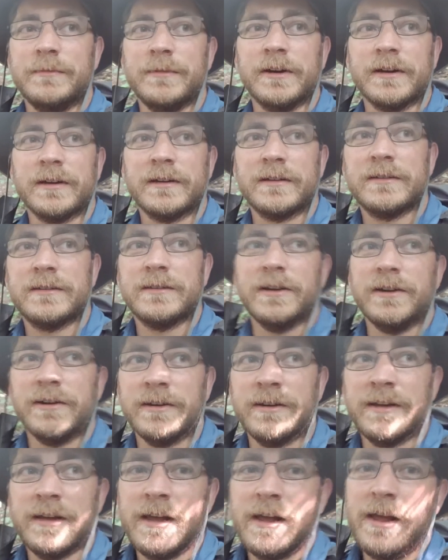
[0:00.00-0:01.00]
mark. So
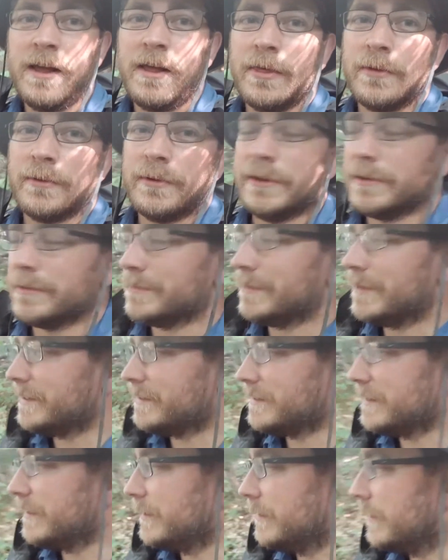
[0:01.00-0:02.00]
300
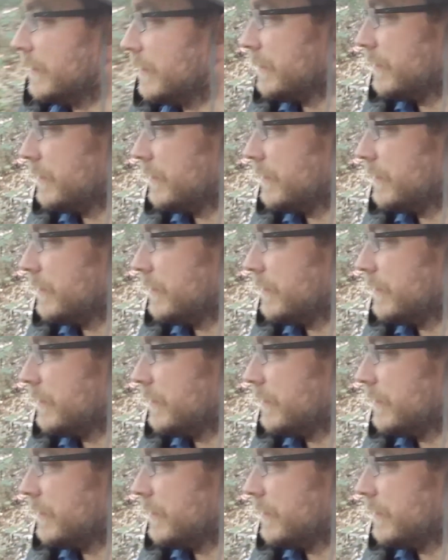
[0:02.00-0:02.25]
miles in.